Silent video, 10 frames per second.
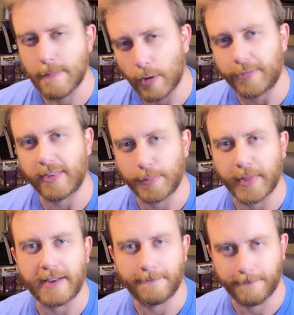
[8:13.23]
mostly
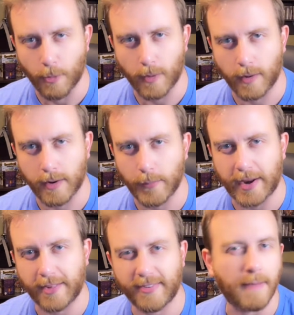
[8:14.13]
played 4, and
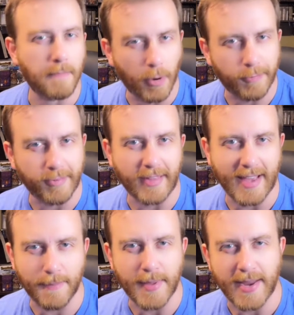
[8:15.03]
when I say mostly,
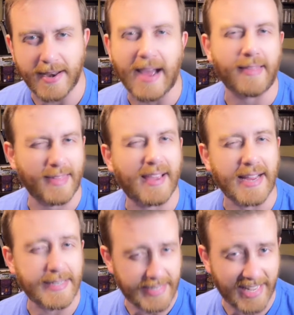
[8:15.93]
I mean I think
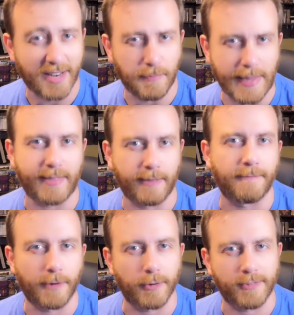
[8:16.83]
I did beat the
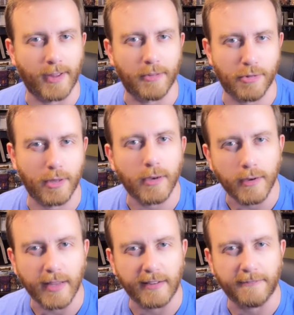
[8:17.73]
first dungeon
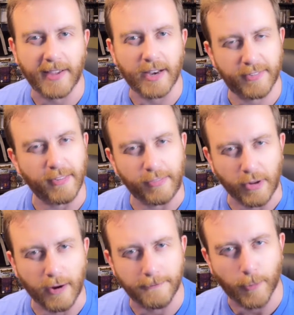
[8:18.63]
in Phantasy
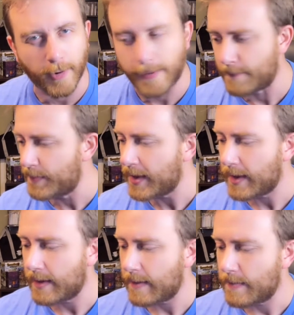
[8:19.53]
Star 4.
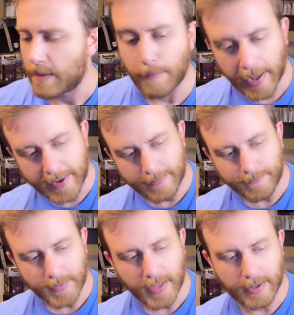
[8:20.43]
But
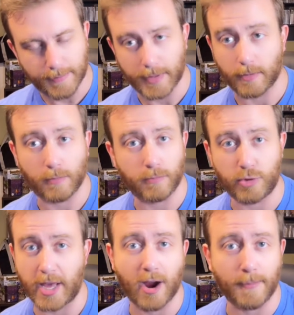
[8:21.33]
I'm a
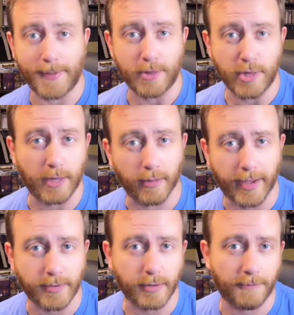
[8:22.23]
JRPG
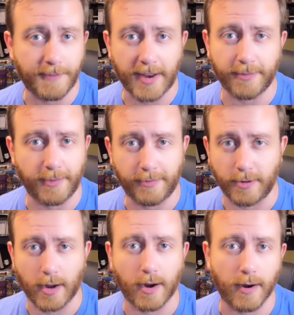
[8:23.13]
collector. Phantasy
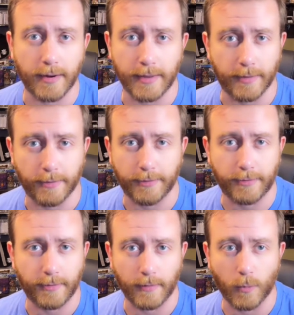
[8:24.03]
Star
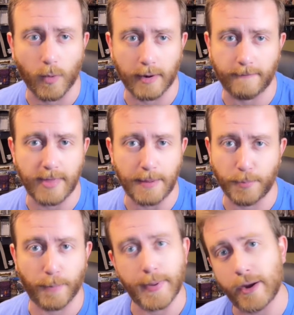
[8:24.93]
is one of the
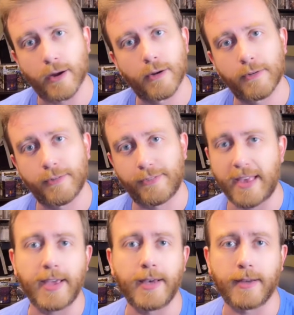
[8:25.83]
premier
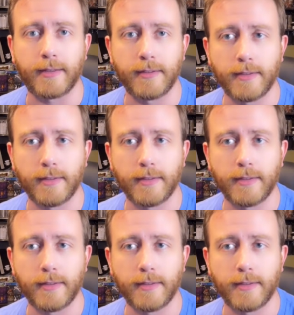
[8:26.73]
Sega